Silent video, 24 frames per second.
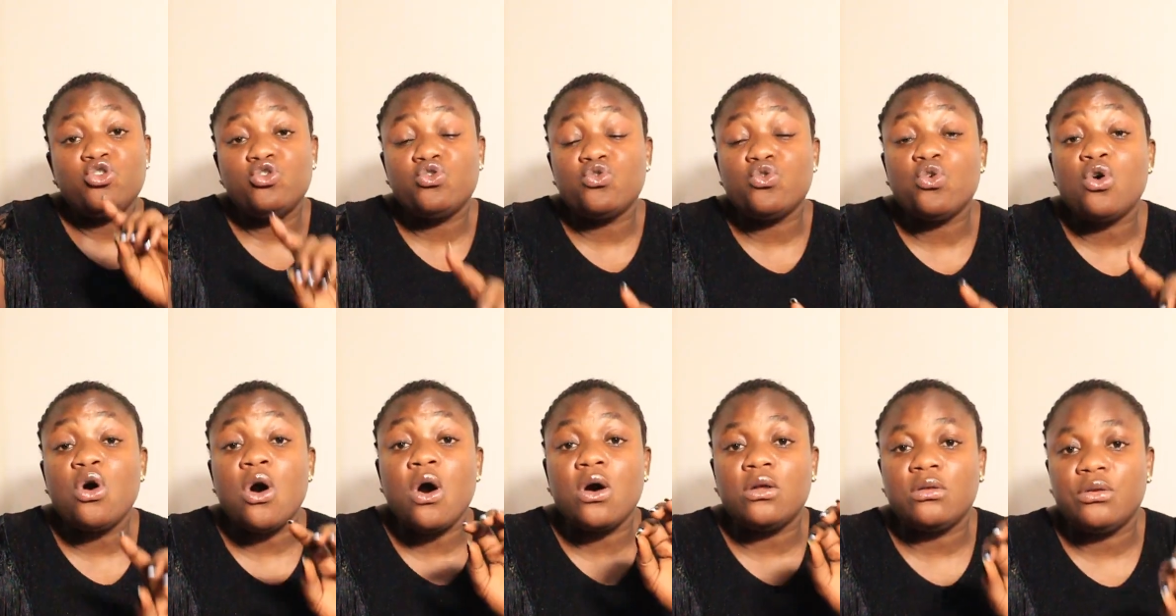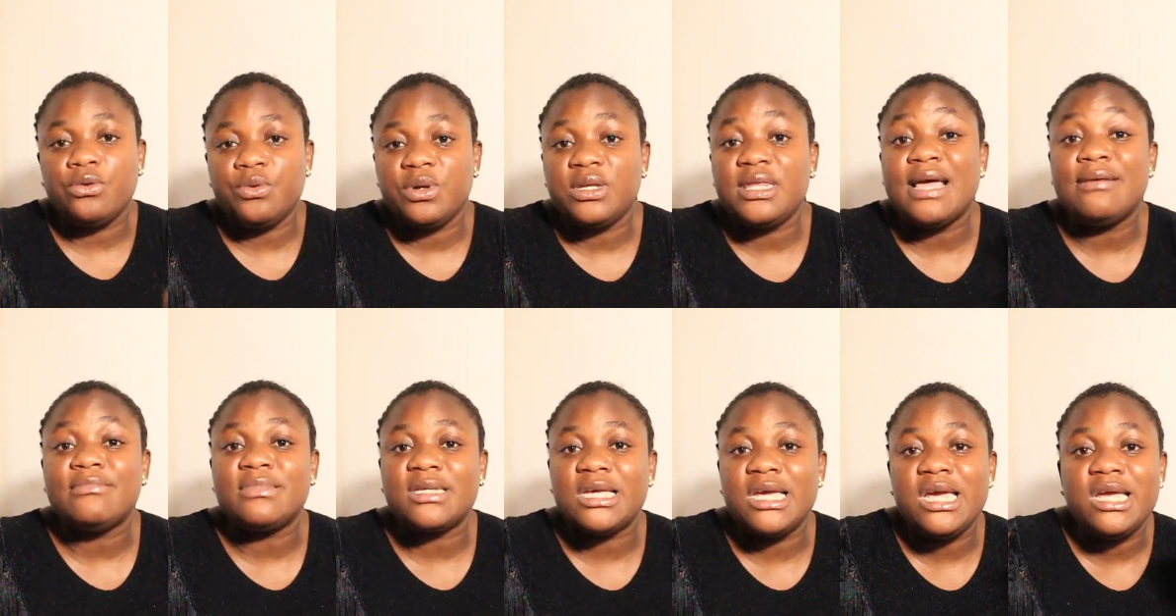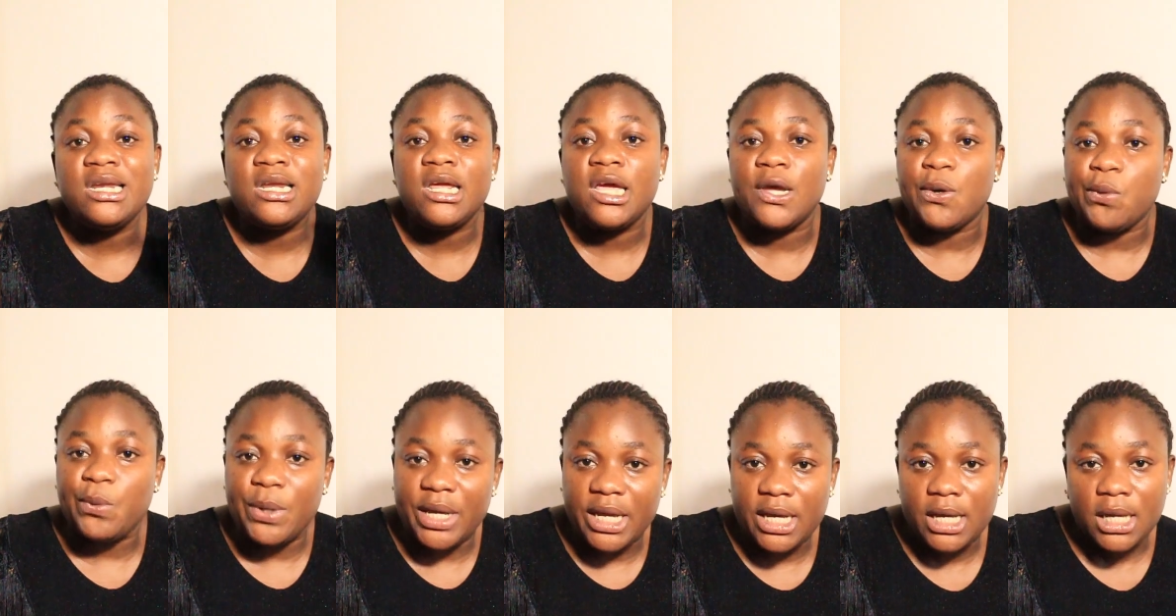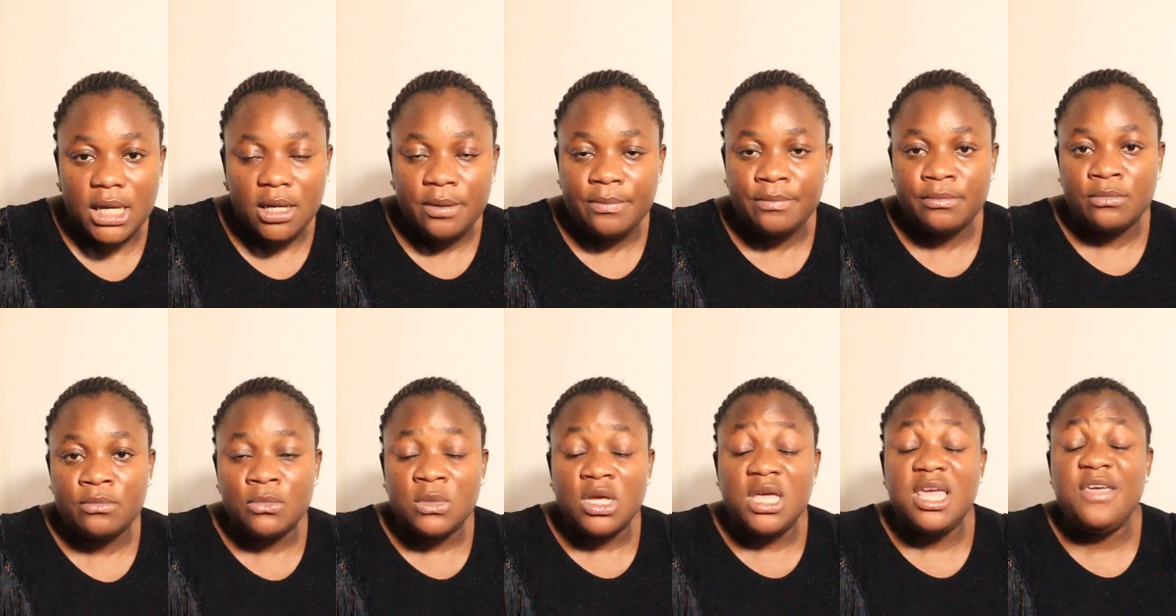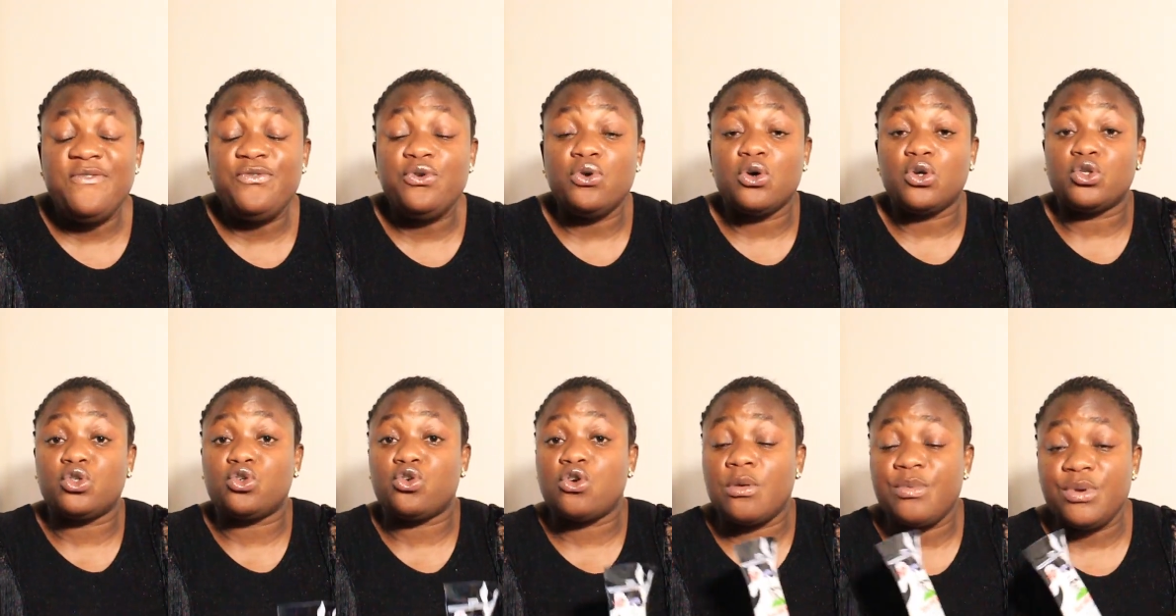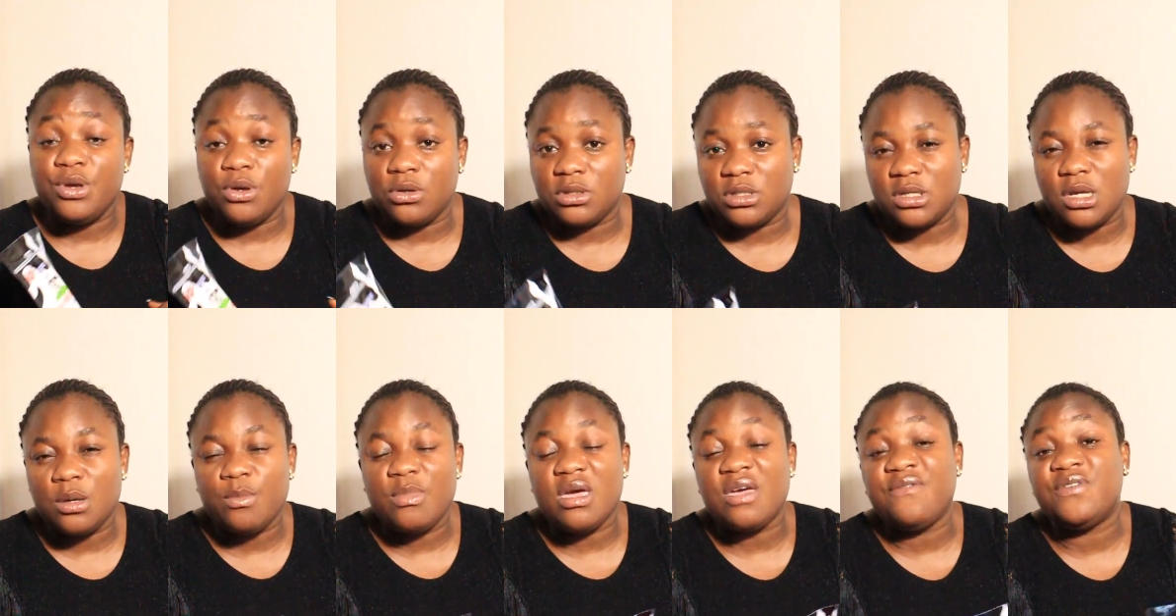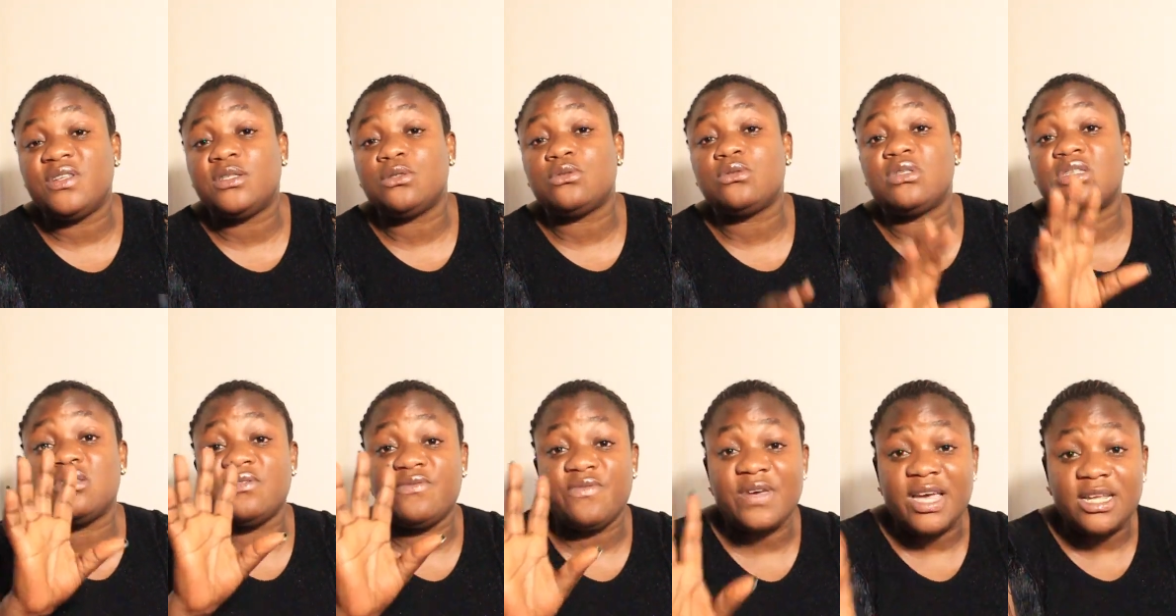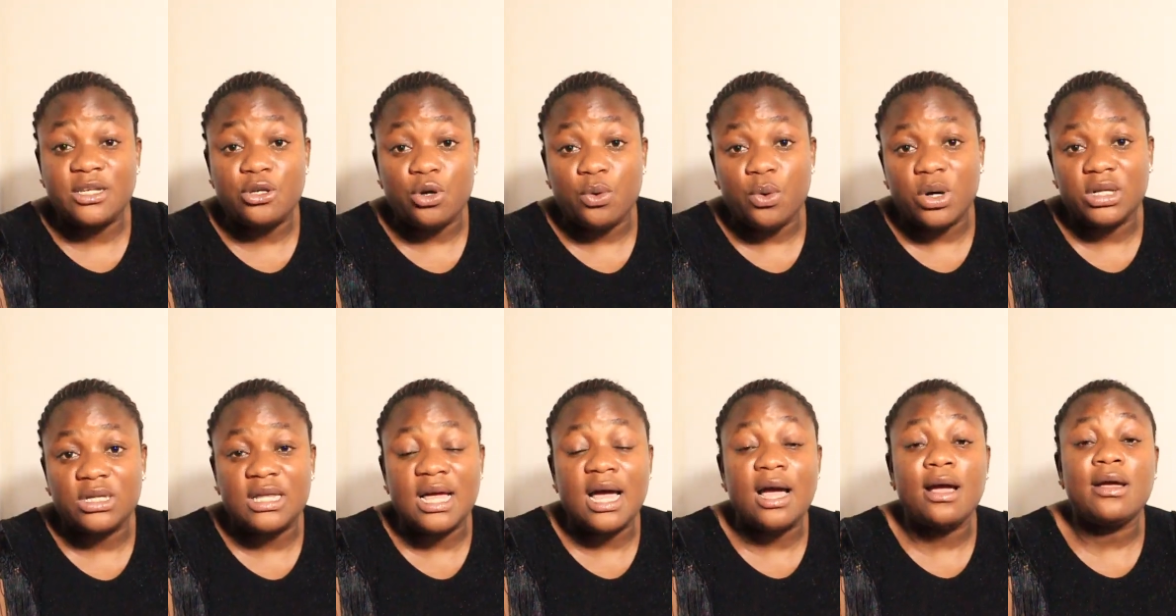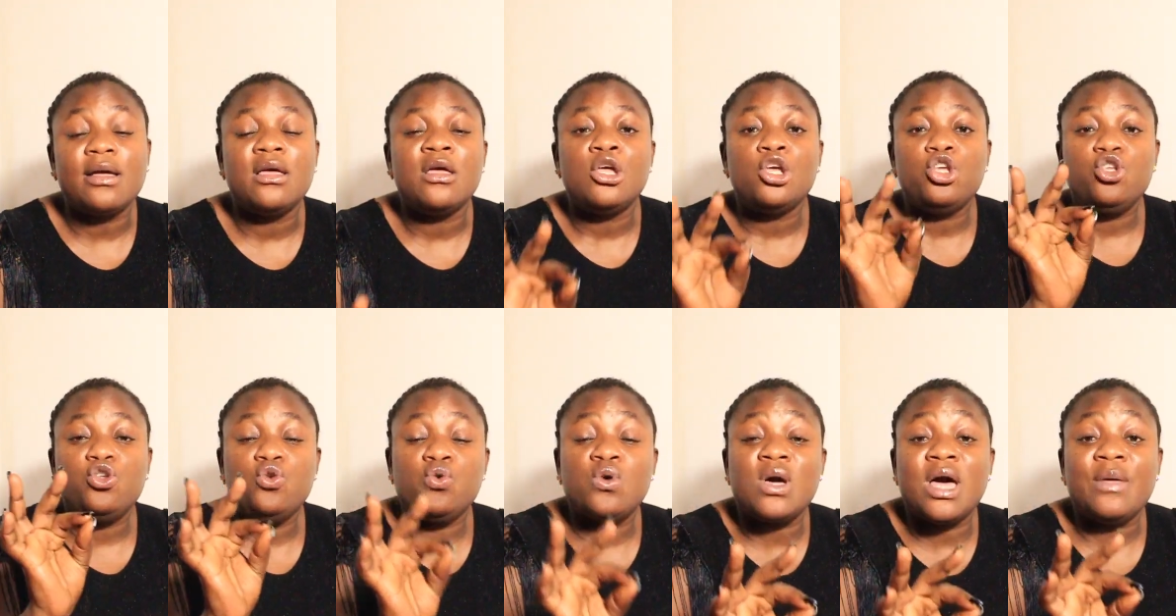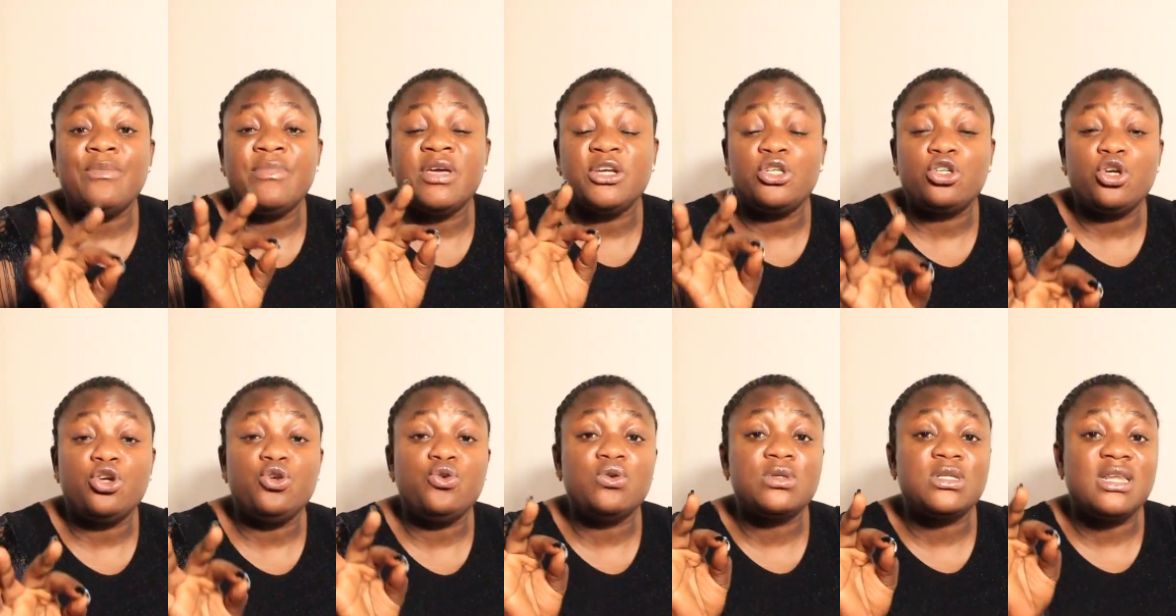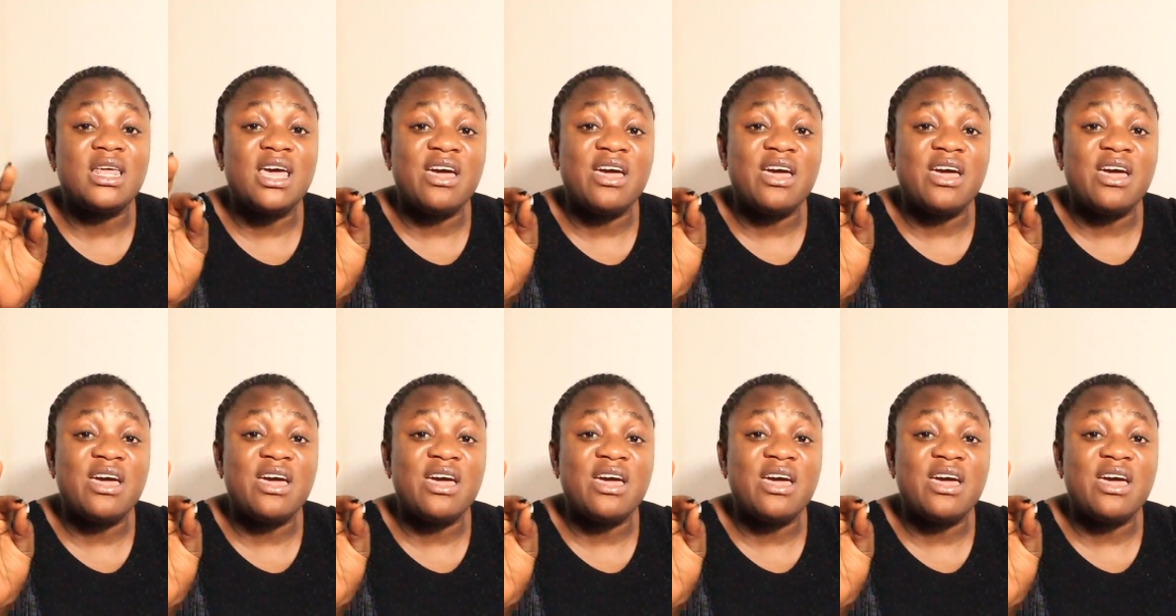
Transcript: 2 or 3 times in a week if you're scrubbing your skin. But if you disinfect your water, you can make sure you use it